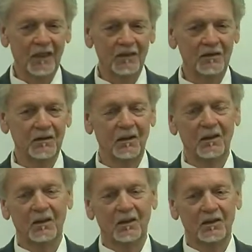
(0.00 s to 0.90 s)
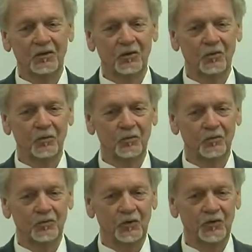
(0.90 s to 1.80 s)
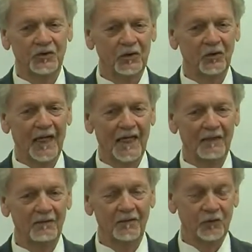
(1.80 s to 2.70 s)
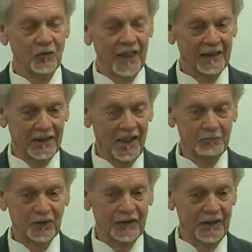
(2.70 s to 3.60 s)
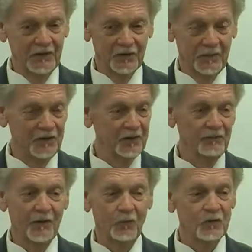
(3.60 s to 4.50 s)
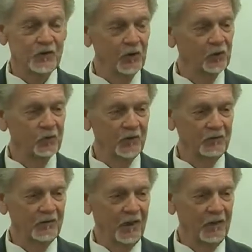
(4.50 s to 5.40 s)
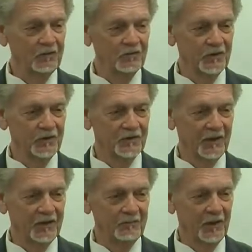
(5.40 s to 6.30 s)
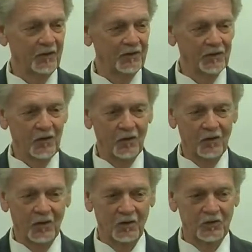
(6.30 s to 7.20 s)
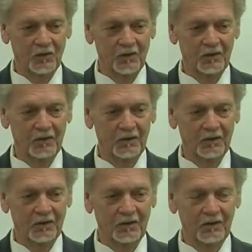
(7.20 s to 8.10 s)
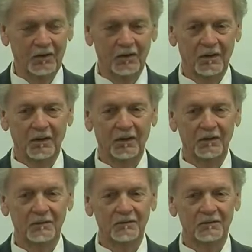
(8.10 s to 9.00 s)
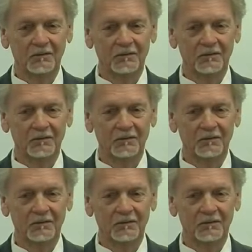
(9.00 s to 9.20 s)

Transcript: And you you still have, if you got complicated, especially if there were children involved with the second marriage and all that goes with it, uh,